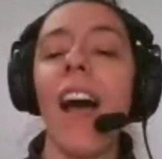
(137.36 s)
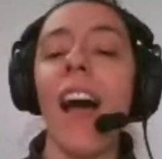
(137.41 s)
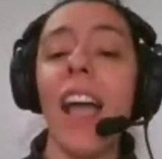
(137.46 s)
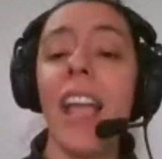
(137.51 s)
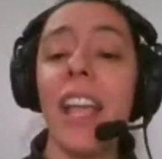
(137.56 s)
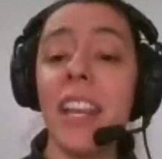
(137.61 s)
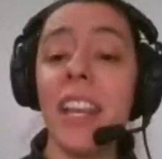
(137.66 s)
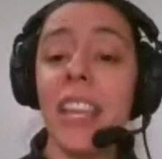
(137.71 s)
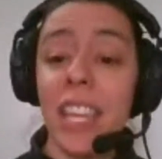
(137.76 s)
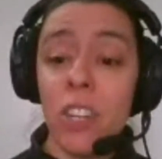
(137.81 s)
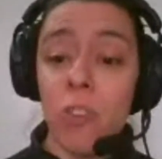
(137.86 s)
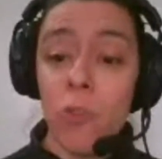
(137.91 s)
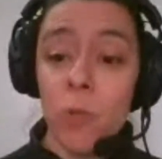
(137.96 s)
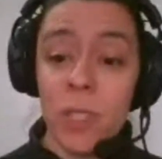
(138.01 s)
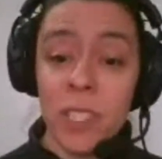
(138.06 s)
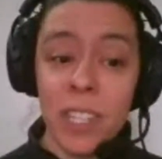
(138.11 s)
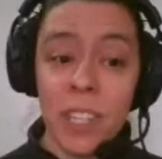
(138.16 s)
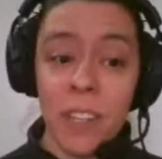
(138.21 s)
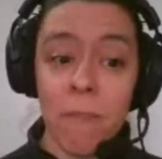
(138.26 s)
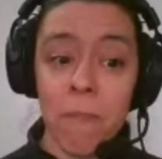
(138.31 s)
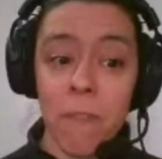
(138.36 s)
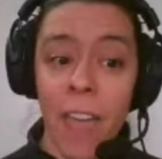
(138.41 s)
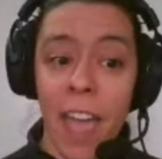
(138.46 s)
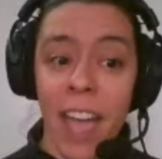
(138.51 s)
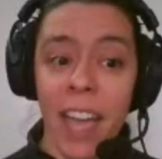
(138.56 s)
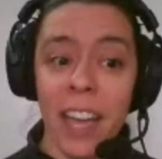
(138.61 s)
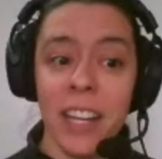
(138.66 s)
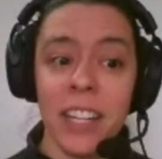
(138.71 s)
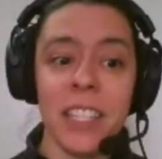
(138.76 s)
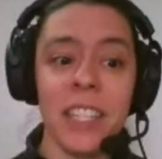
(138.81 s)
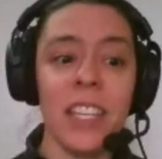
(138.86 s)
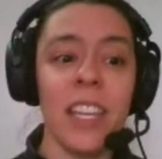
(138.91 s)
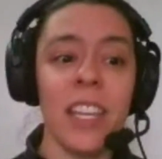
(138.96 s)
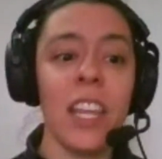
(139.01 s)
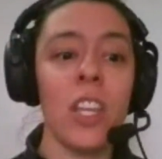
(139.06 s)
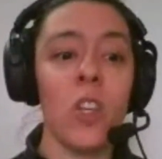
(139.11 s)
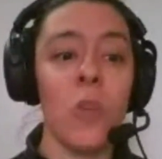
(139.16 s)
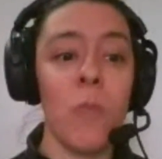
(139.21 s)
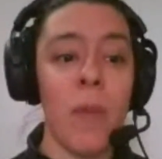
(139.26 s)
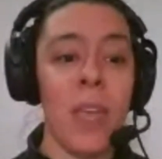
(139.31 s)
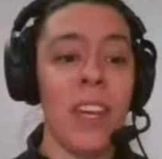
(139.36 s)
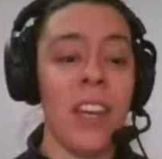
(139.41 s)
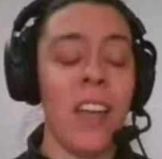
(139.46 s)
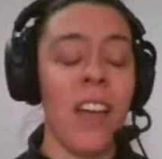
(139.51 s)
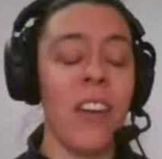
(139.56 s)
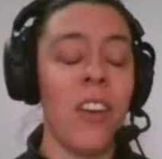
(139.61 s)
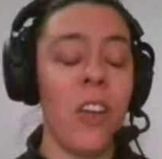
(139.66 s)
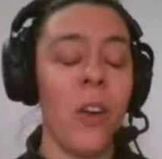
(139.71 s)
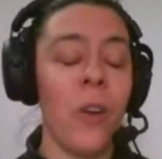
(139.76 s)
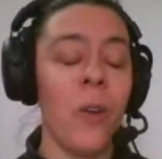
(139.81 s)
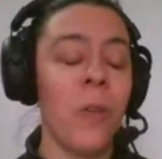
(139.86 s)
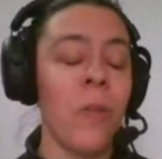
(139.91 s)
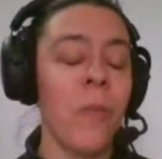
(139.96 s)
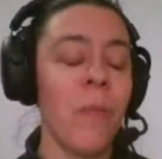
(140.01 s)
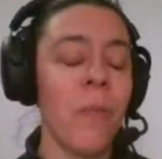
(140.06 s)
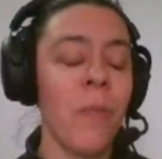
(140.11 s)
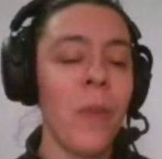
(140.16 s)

An interesting fact you may not know: